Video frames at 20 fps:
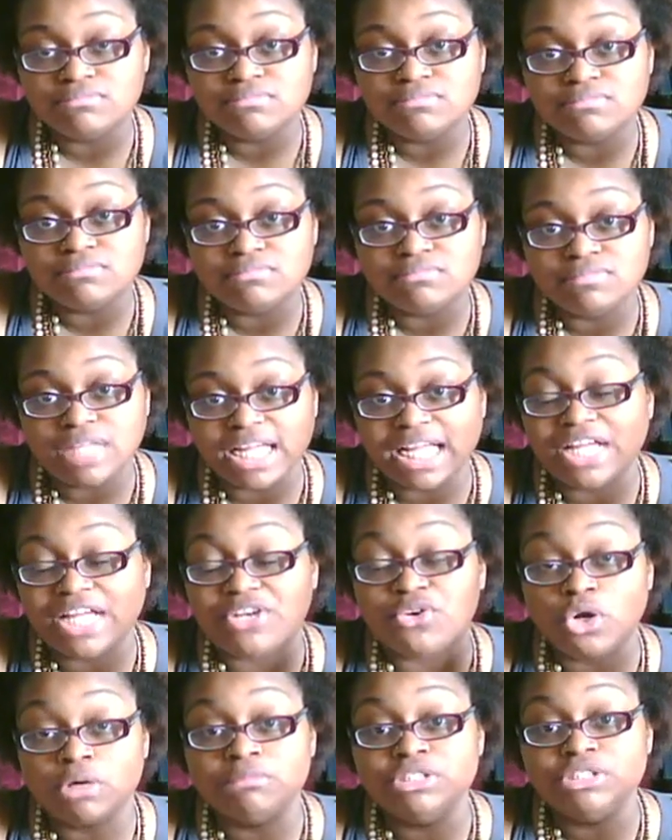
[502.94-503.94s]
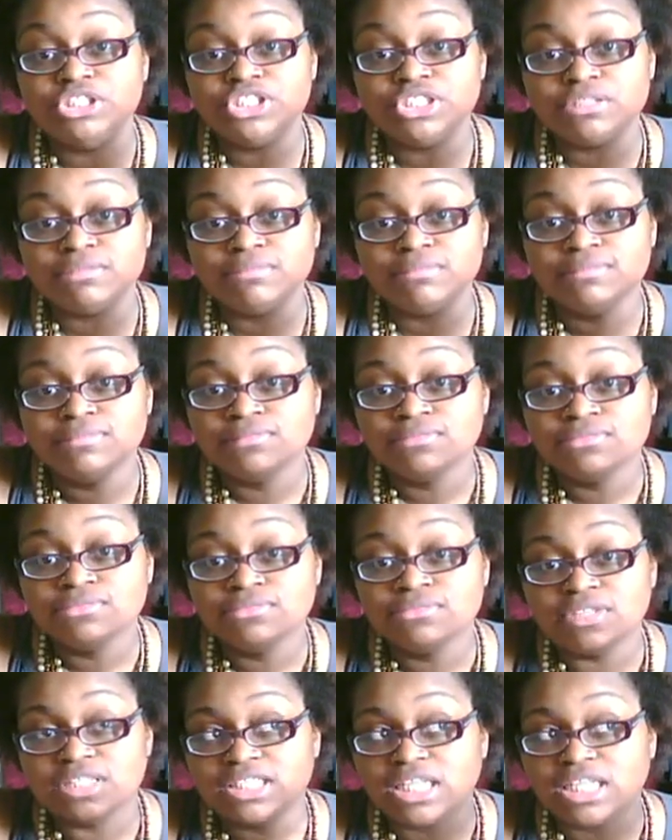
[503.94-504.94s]
like I normally do.
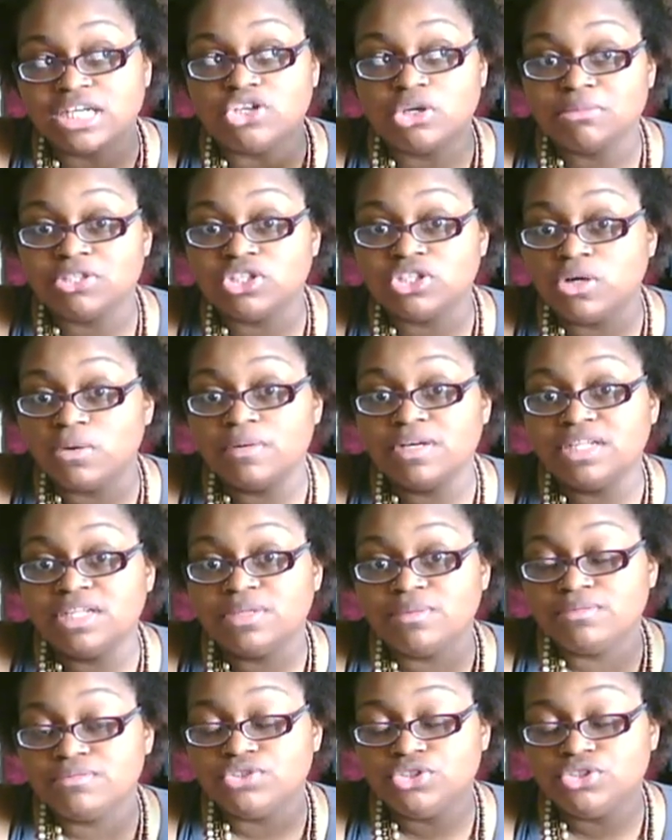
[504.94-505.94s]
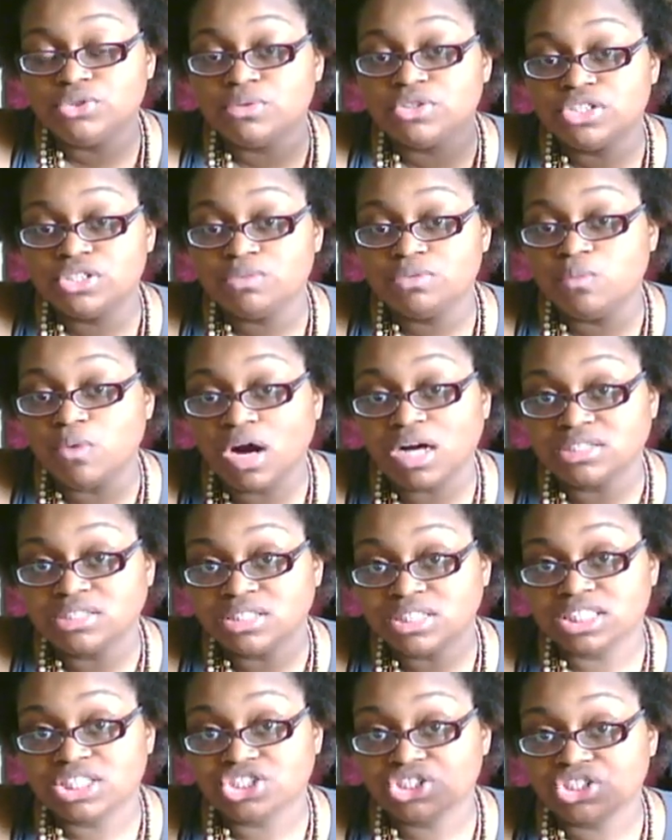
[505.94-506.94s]
Because I normally go in and do a good wash and
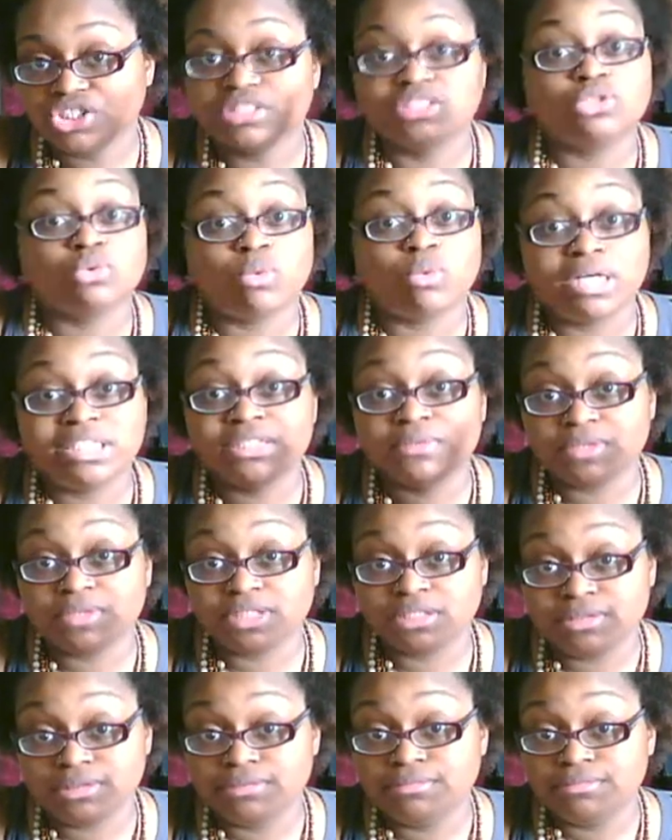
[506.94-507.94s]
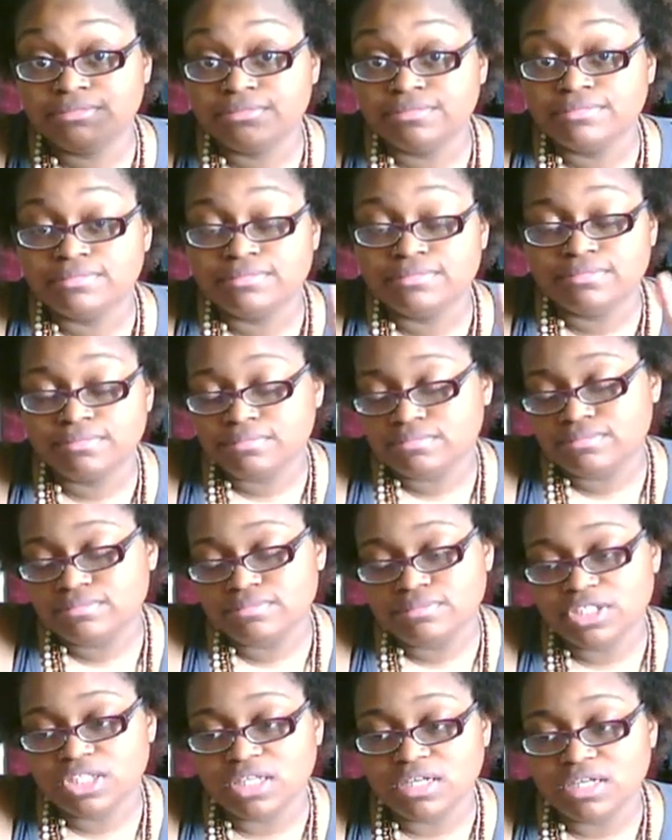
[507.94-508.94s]
condition twice a week.
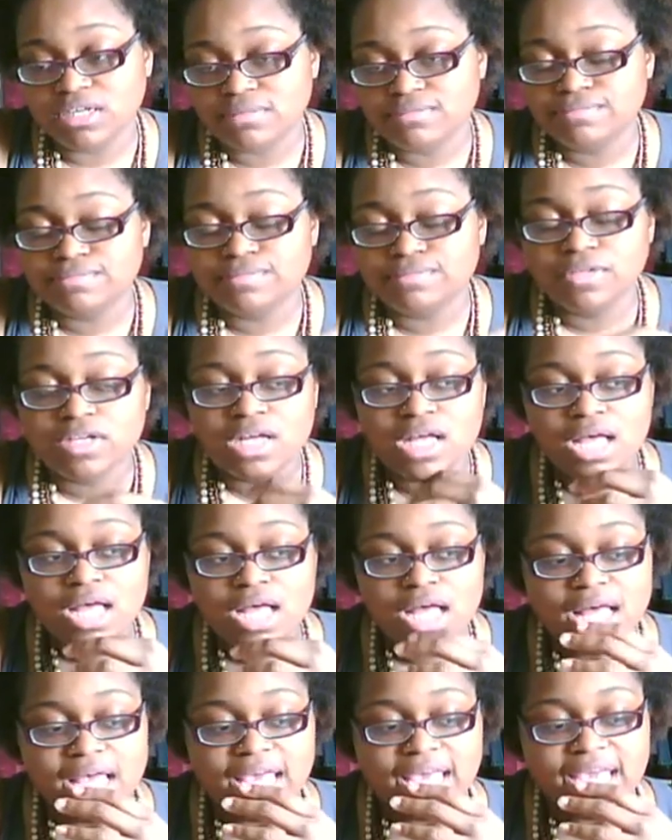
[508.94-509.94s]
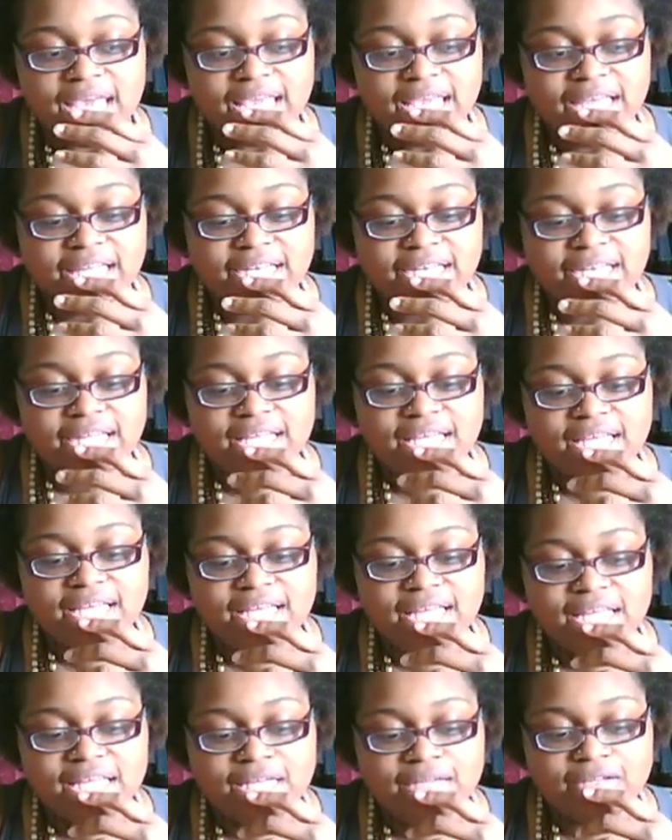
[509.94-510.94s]
And
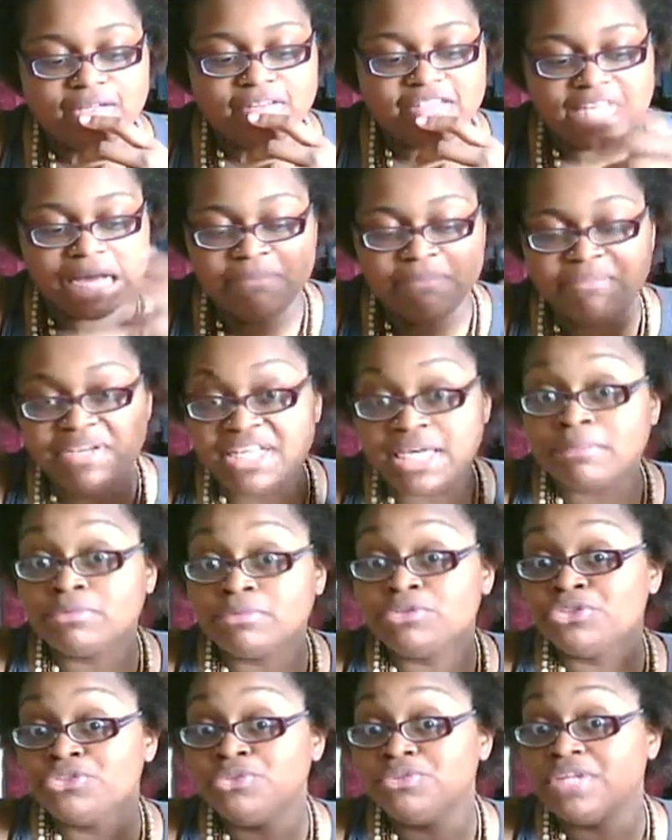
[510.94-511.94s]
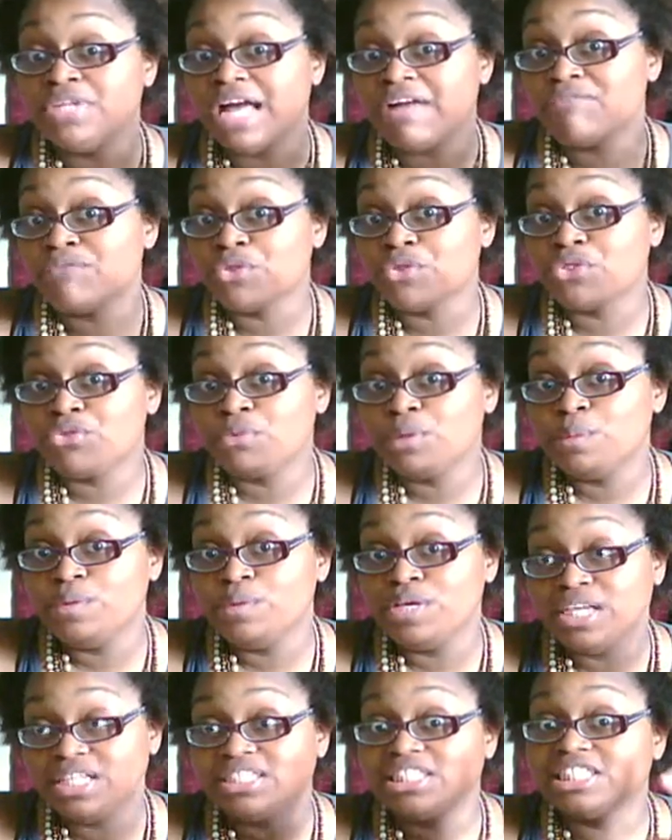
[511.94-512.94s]
not being able to do that for 3
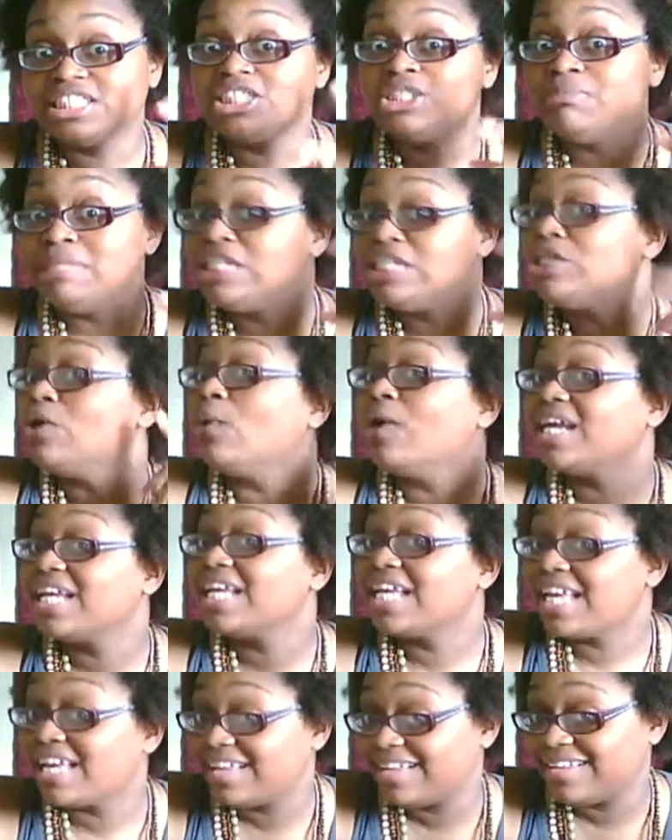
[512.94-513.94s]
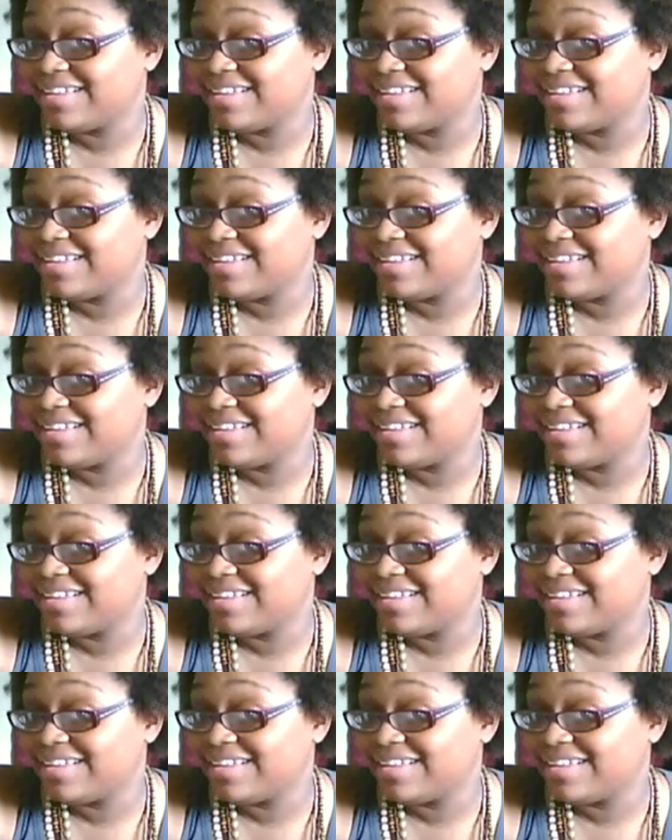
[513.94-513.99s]
weeks, me going in